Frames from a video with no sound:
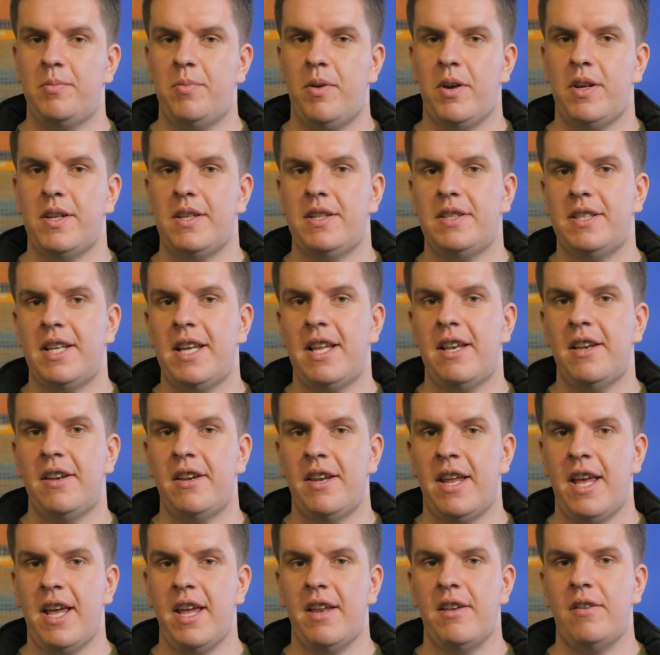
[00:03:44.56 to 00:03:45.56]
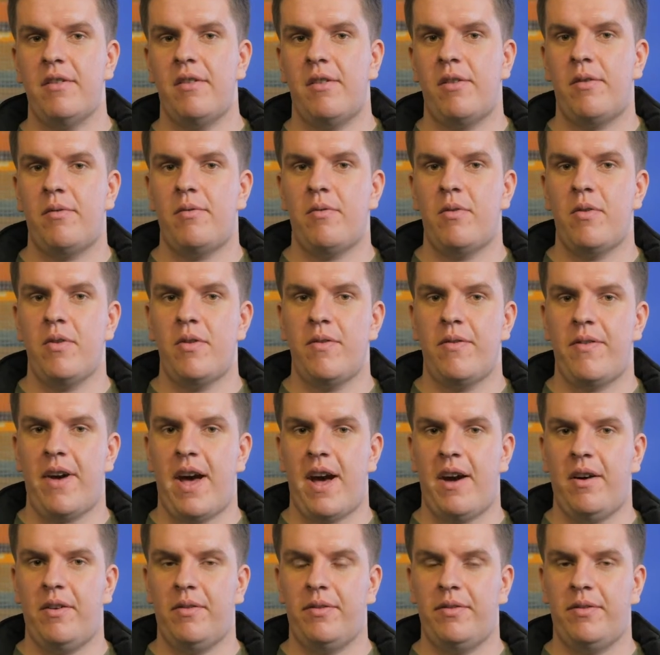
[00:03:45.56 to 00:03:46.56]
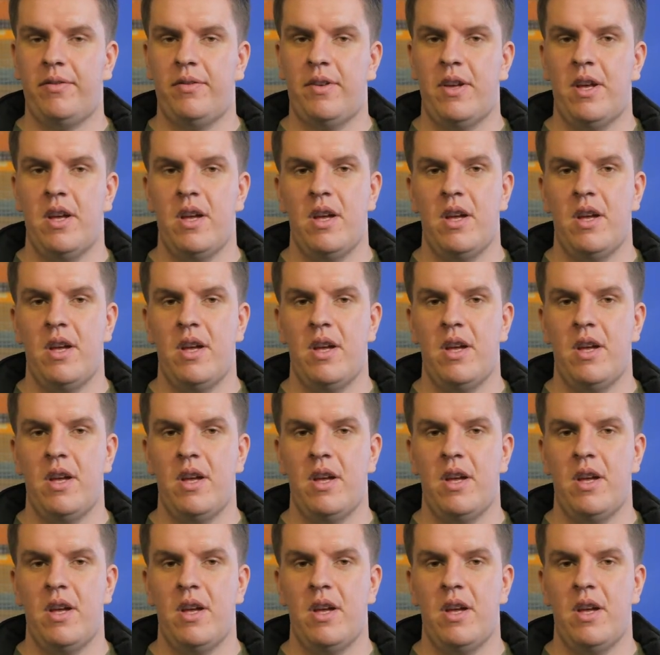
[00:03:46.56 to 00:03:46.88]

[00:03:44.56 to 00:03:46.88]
putting sealant in through the valve.